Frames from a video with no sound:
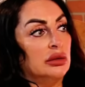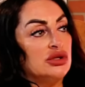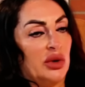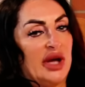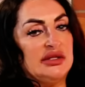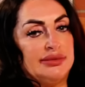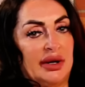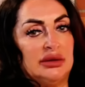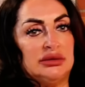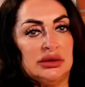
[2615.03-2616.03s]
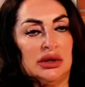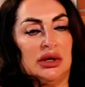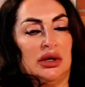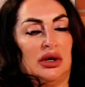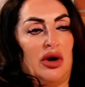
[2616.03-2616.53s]
So
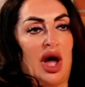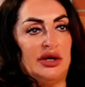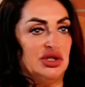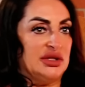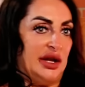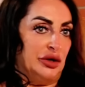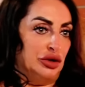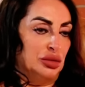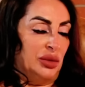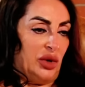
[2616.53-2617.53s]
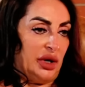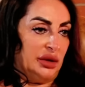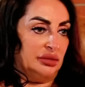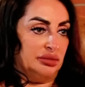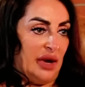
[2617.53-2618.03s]
I just had a newborn.
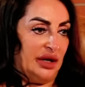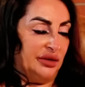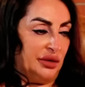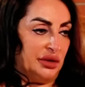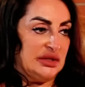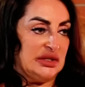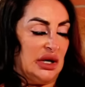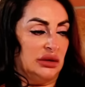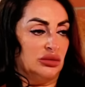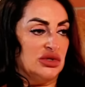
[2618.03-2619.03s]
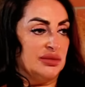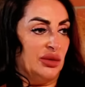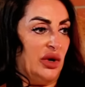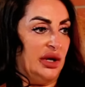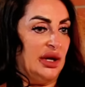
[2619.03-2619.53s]
My third son was
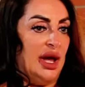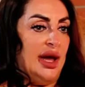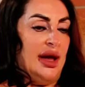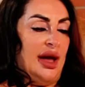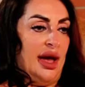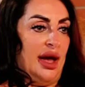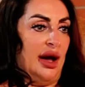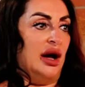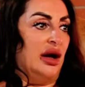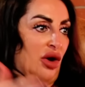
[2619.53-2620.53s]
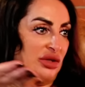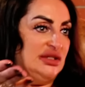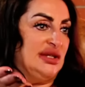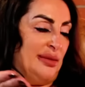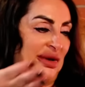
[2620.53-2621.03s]
born on
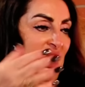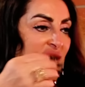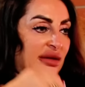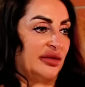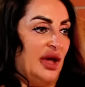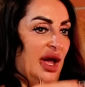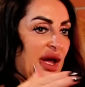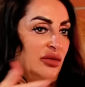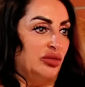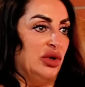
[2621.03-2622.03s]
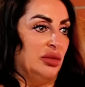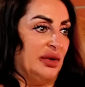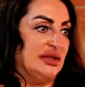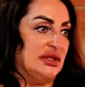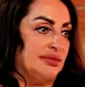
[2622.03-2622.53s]
December 9th. And we
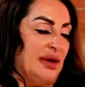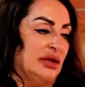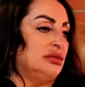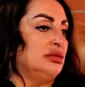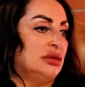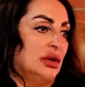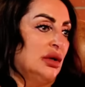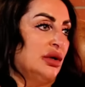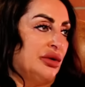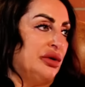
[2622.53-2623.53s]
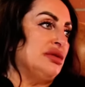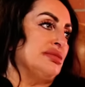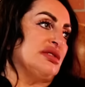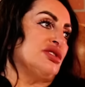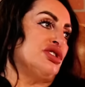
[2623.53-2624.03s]
went to spend
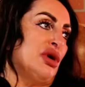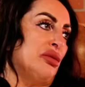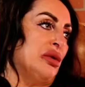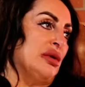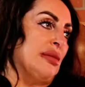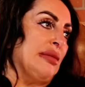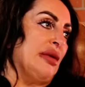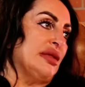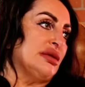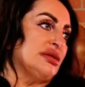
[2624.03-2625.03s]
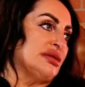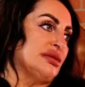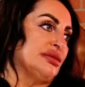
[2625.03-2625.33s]
Christmas in jail with one of my brothers.